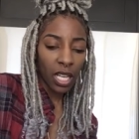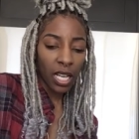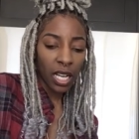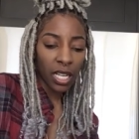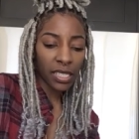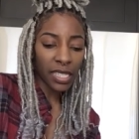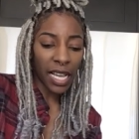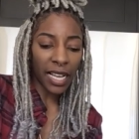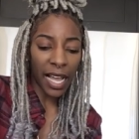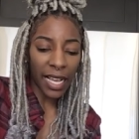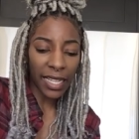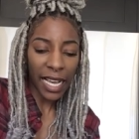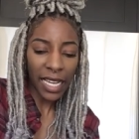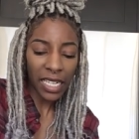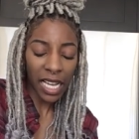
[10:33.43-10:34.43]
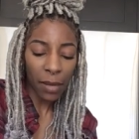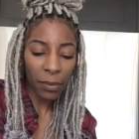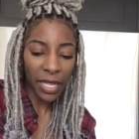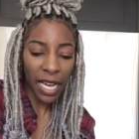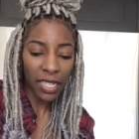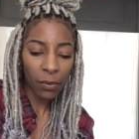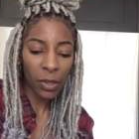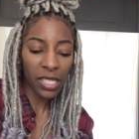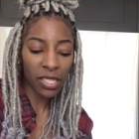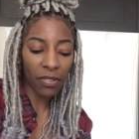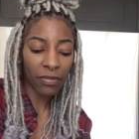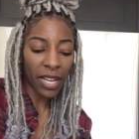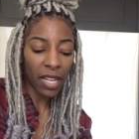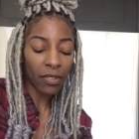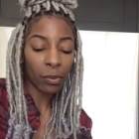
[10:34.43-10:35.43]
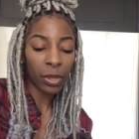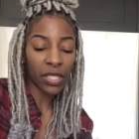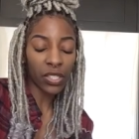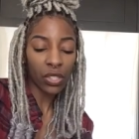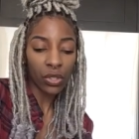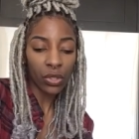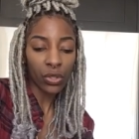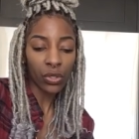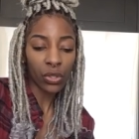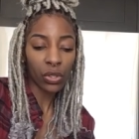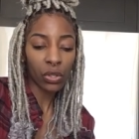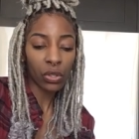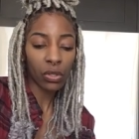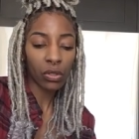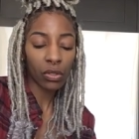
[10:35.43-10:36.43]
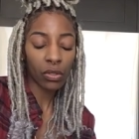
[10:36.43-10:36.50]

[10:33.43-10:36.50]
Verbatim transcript: Because I, I kind of, I'm kind of, what is the Five of Pentacles?